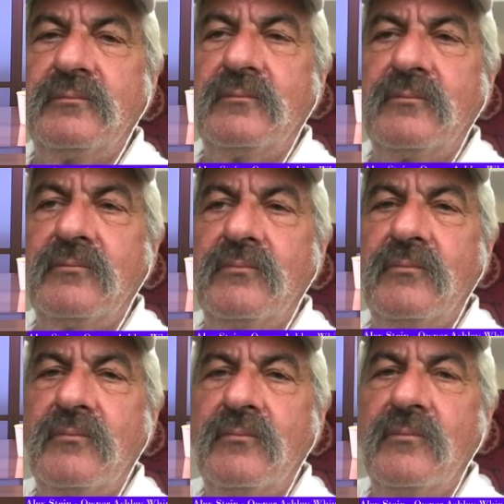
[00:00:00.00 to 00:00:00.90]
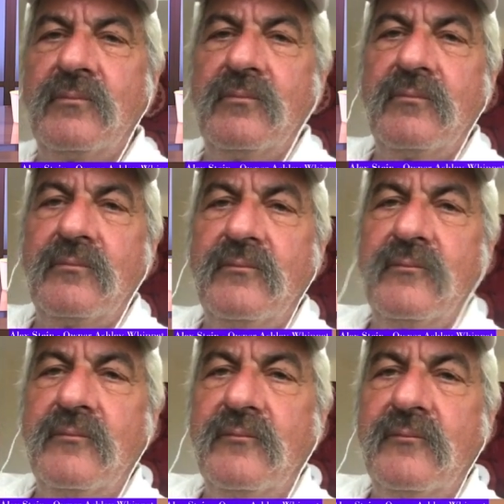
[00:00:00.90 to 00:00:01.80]
misprints, I think it's still 100
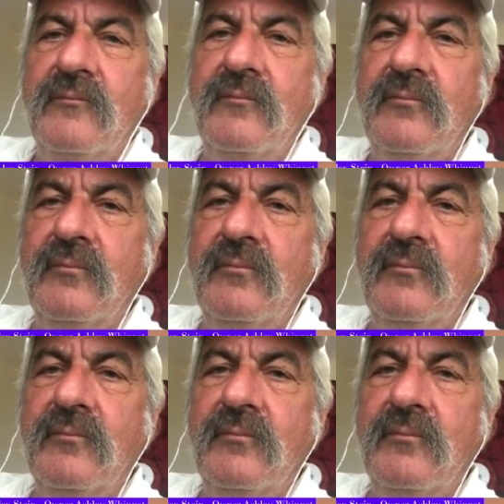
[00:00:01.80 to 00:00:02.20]
for $100.